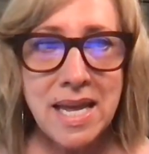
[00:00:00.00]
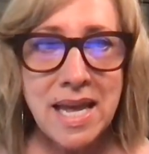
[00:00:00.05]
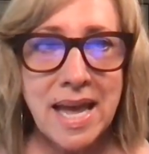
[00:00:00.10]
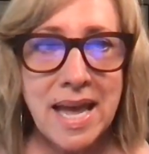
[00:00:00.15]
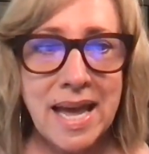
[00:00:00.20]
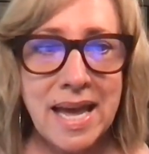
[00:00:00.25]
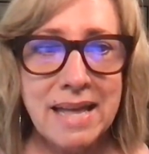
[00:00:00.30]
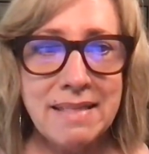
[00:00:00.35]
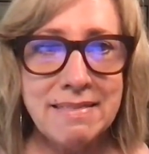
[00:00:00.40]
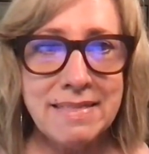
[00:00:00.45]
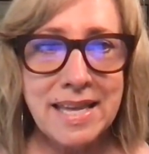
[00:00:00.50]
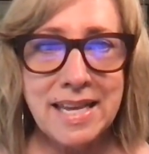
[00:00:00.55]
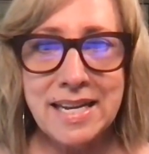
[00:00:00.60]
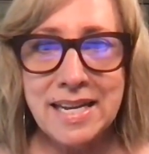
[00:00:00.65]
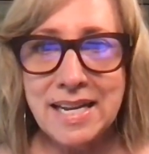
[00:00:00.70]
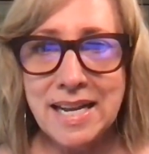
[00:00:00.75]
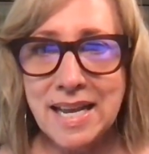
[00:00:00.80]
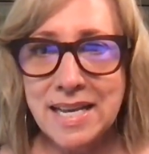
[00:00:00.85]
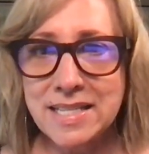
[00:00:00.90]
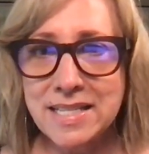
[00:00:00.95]
And then
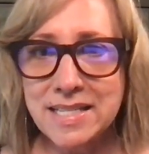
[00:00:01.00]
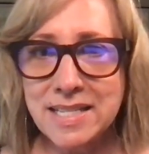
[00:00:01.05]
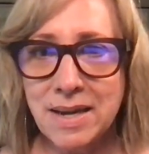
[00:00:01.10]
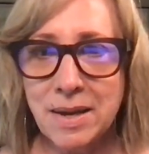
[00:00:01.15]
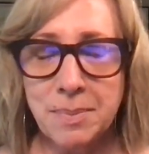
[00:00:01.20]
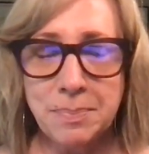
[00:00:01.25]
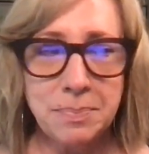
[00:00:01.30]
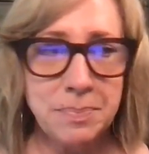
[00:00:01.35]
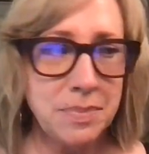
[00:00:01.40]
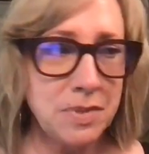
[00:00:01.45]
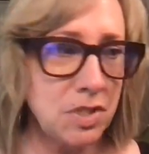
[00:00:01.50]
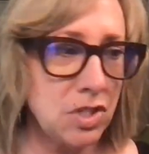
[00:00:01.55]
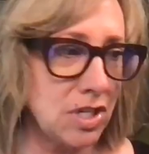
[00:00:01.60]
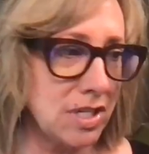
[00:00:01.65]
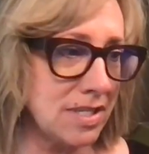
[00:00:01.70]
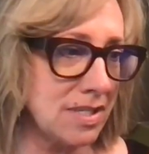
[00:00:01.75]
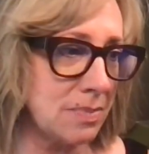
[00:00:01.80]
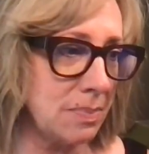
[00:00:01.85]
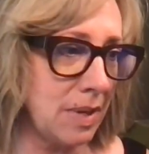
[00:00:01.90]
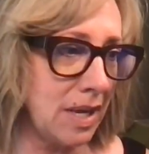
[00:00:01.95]
it ends up
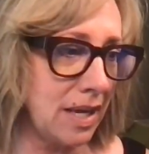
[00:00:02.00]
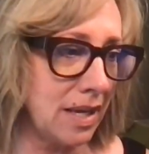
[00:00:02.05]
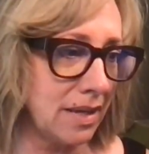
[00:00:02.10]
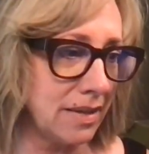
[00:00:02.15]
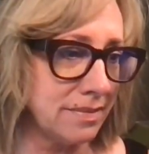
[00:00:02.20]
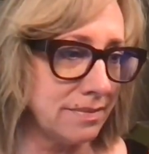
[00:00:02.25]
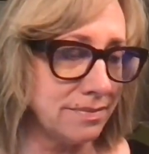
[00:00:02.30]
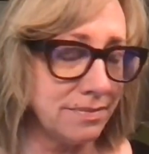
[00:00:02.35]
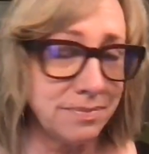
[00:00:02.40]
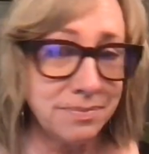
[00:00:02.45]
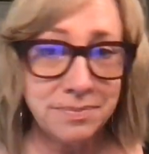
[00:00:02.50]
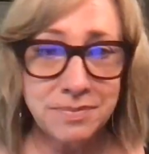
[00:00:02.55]
just being